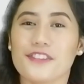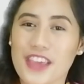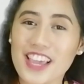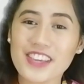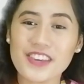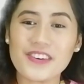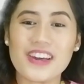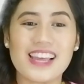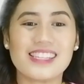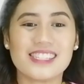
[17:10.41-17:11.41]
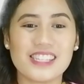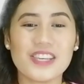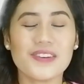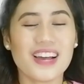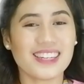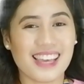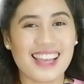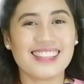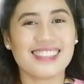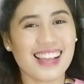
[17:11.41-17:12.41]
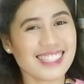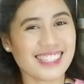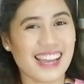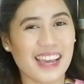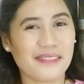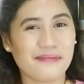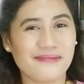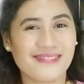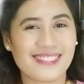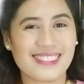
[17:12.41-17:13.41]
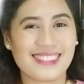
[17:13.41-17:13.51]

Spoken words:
Thank you and see you again next time.